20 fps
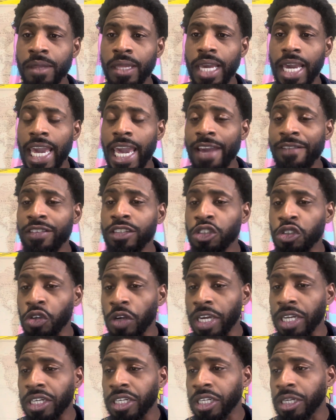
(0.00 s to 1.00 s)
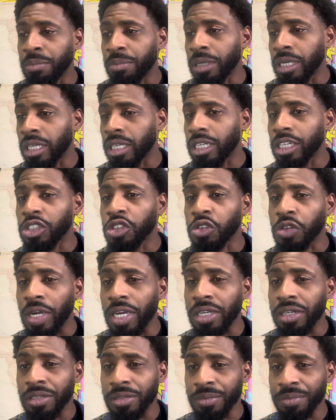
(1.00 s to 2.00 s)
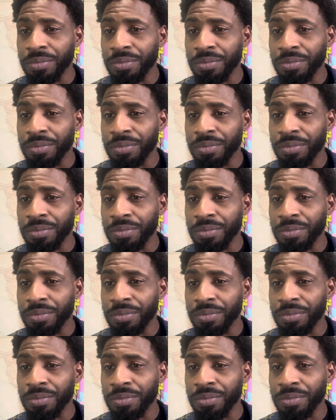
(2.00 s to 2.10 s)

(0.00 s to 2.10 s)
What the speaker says: Every trader can be a good trader